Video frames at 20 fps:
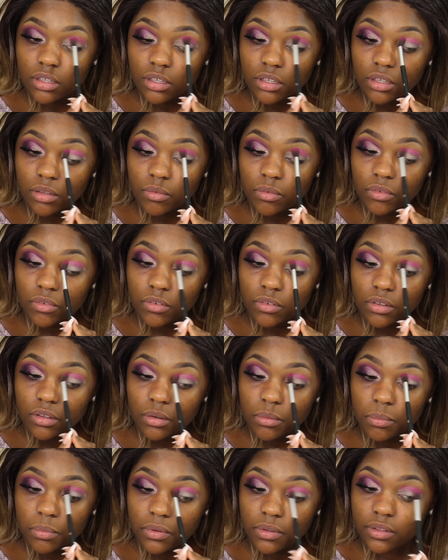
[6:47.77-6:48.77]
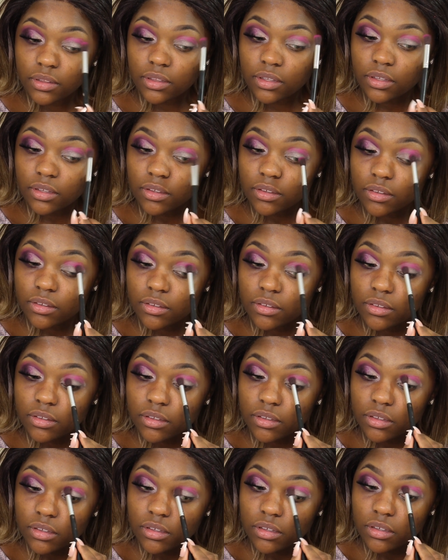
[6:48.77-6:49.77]
And I'm just going to put this
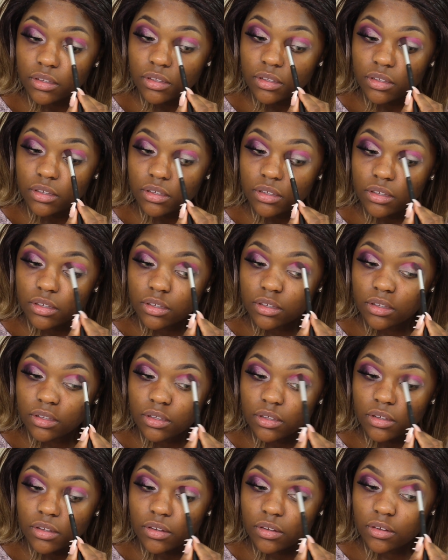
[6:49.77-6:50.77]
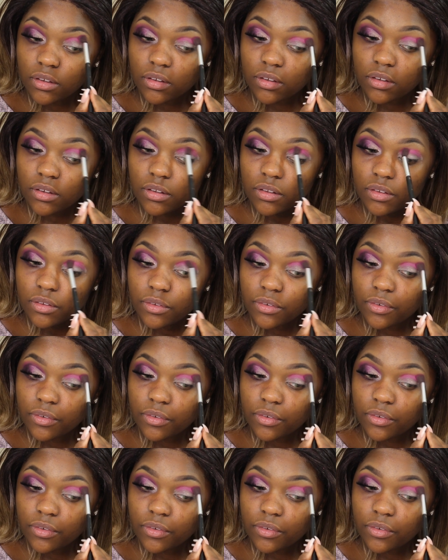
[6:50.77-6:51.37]
all